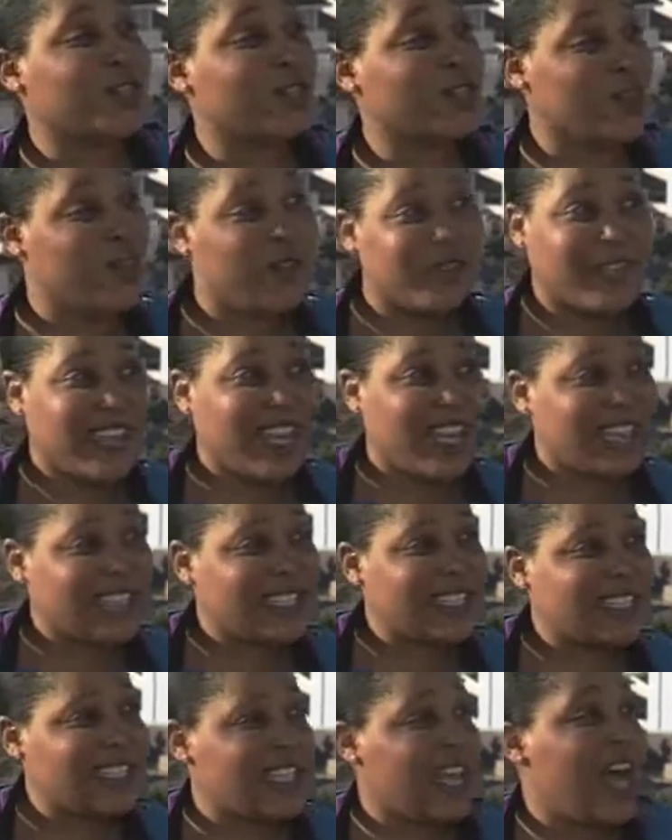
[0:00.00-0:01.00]

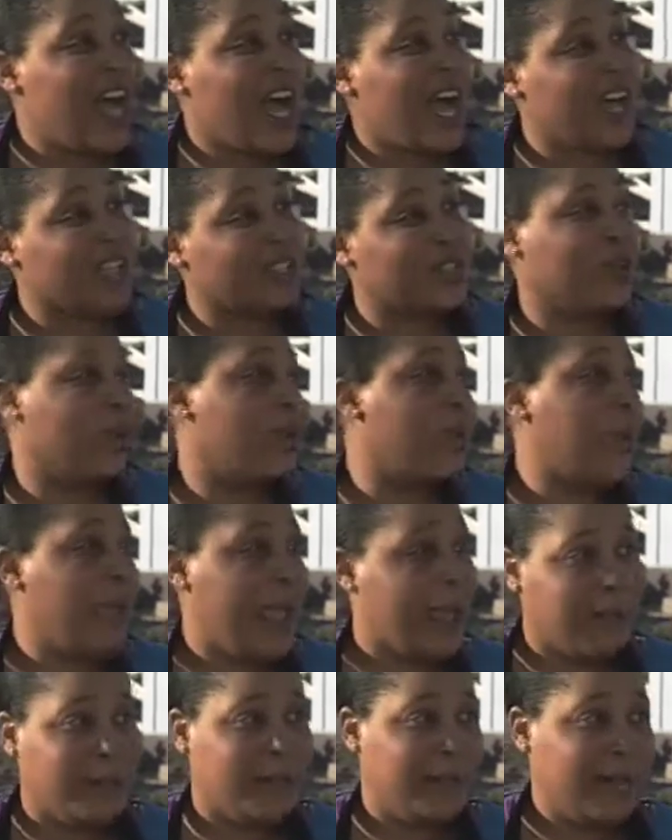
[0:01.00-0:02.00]
serviettes, I took
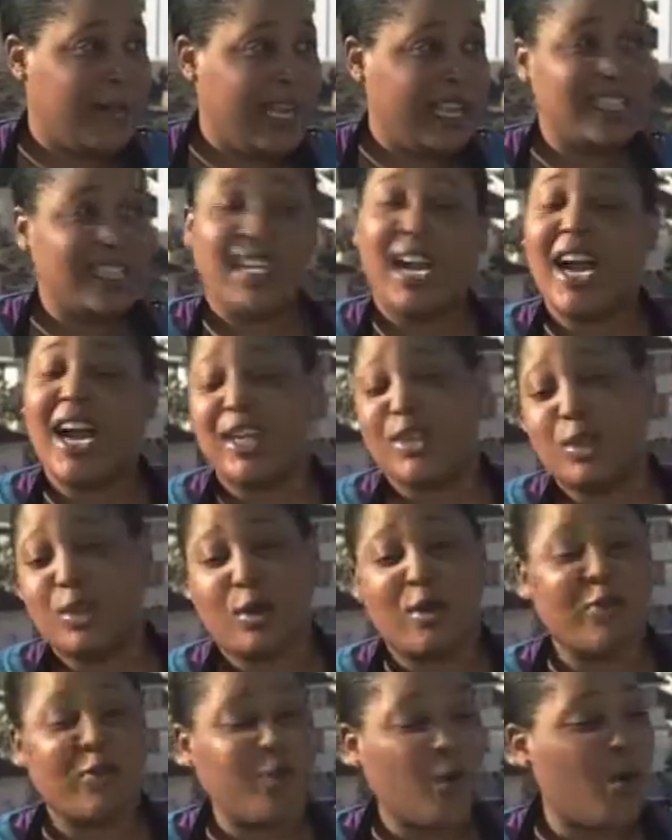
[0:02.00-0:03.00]
paper plates, yeah. I
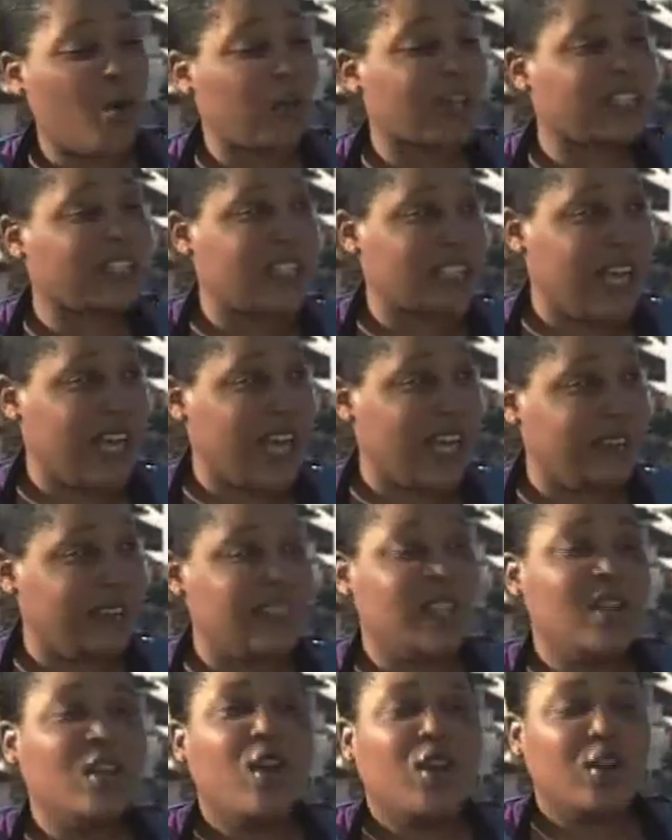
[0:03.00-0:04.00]
took forks and
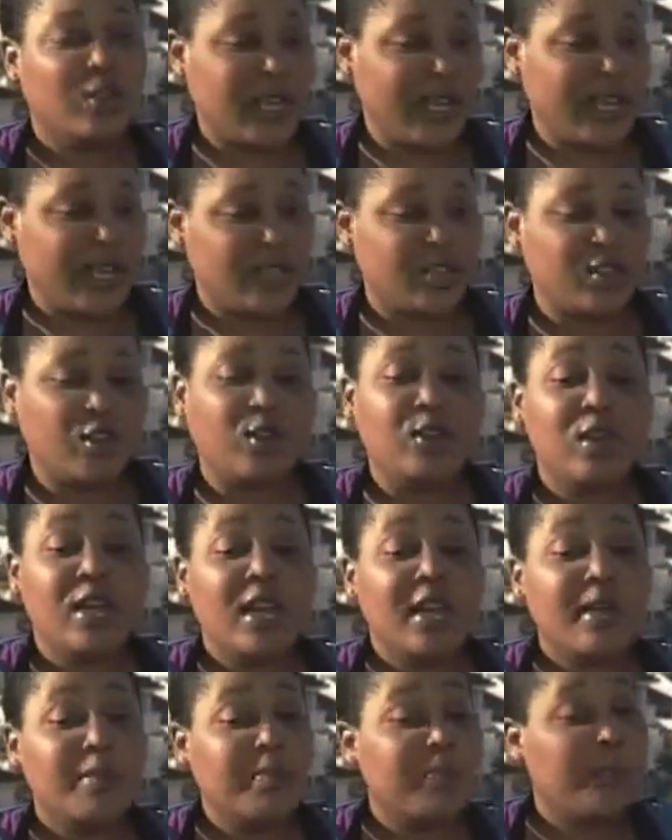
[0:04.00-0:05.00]
knives. Okay, so
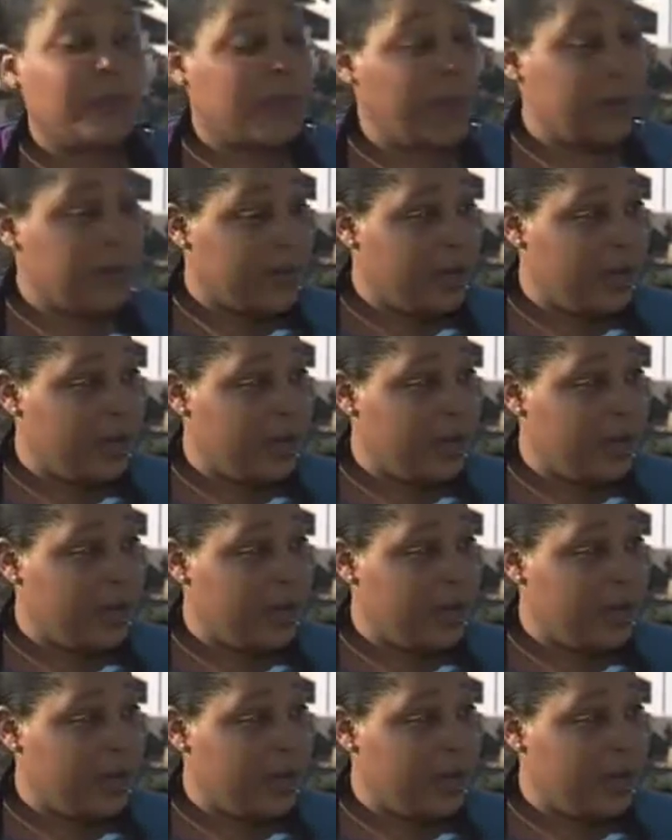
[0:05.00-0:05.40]
people